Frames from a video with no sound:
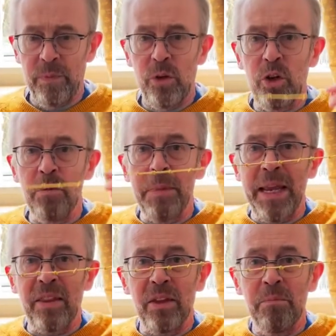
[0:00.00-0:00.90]
you can
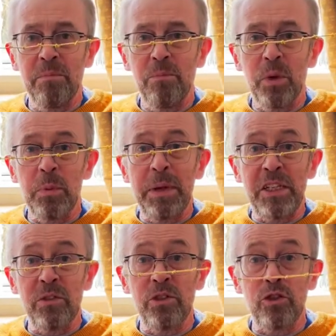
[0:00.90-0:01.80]
make them with a
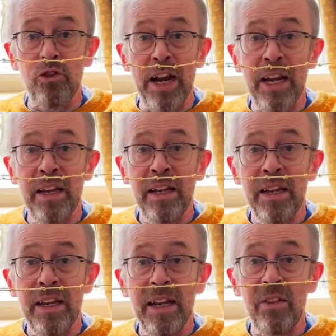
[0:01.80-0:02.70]
piece of string,
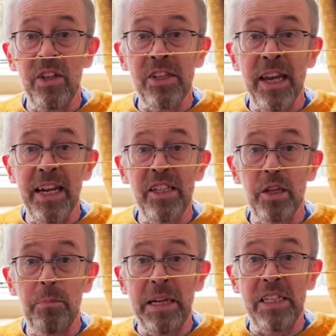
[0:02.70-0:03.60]
in this case
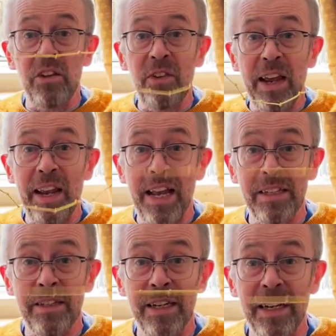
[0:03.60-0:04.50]
a piece of
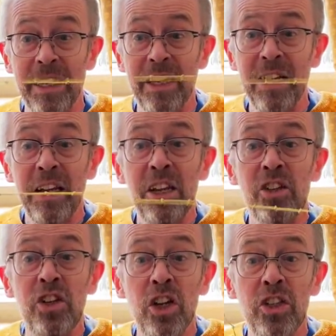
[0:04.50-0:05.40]
elastic.
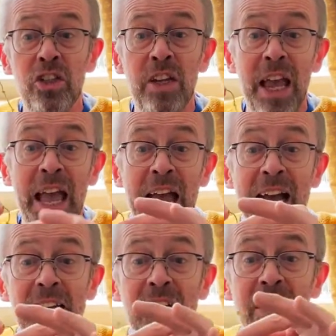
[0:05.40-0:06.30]
Just
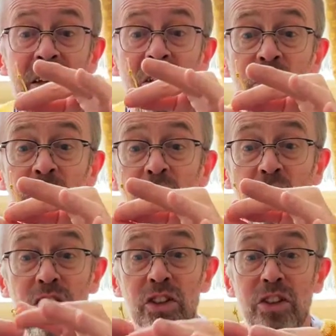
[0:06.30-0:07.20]
add the
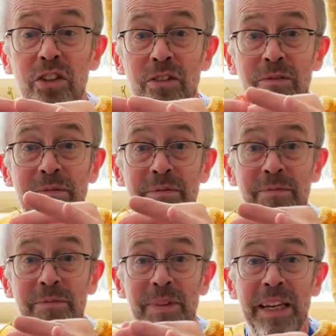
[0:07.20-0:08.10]
knots.
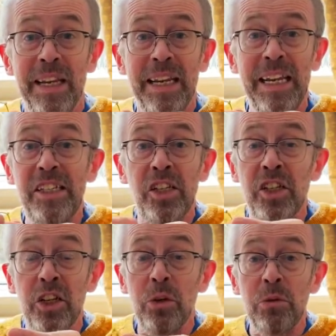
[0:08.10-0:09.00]
Easy
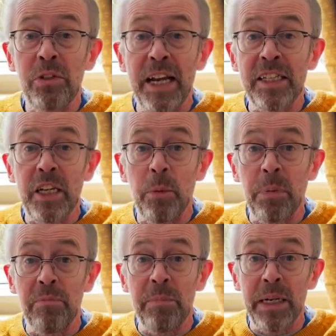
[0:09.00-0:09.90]
to do, takes a
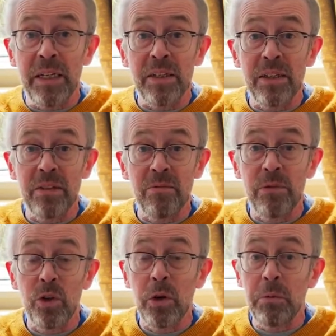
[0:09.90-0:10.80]
couple of minutes.
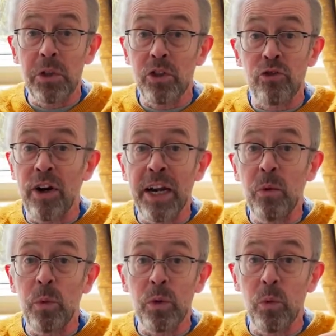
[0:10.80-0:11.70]
Do it with
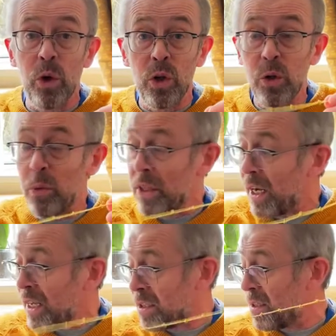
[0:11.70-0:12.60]
string, with wool, with
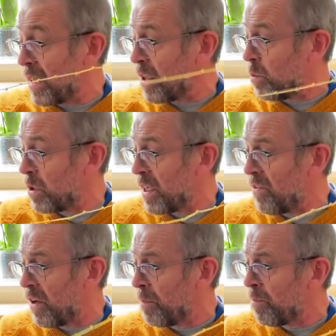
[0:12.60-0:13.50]
elastic,
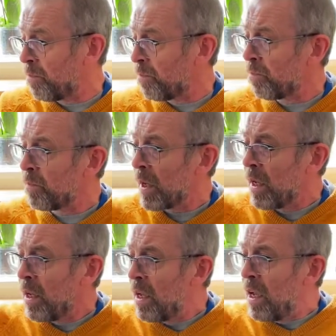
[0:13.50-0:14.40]
whatever.
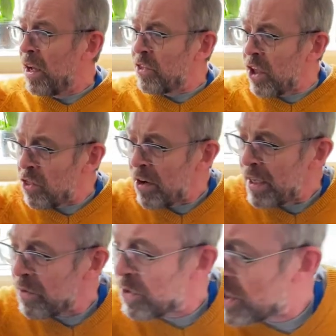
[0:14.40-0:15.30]
At the other end of